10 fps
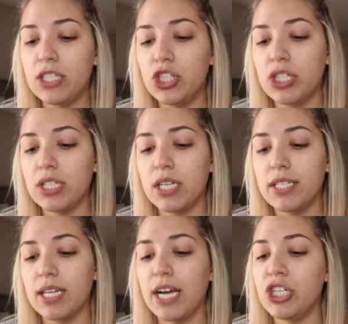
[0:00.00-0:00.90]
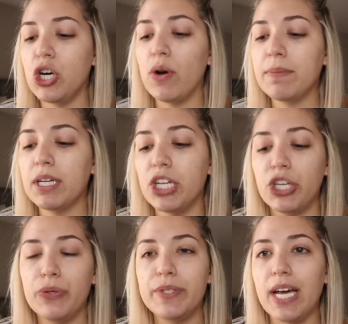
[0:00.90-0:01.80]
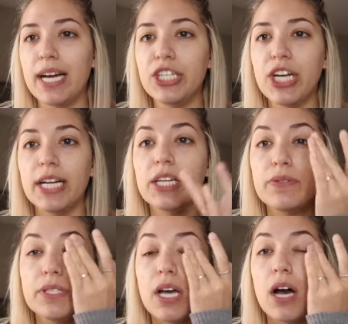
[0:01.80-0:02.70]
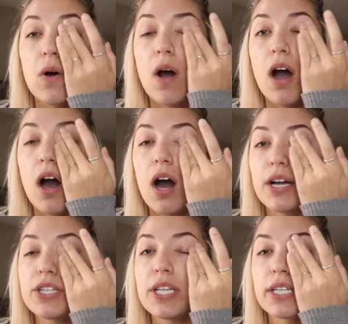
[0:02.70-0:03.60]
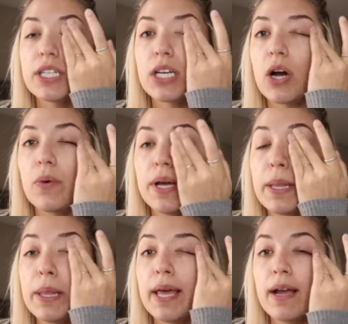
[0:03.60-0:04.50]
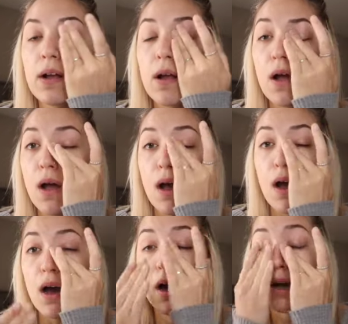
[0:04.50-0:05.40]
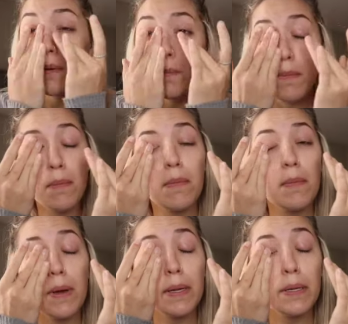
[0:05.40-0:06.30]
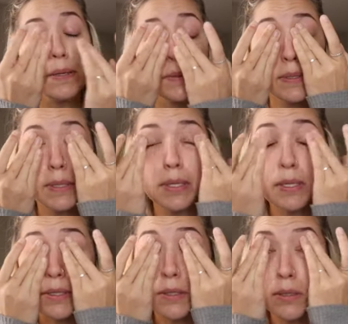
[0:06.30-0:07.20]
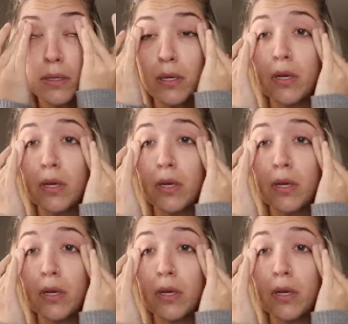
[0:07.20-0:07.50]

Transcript: just because I know I'm going to use eyeshadow, so I just like to go in there and use this.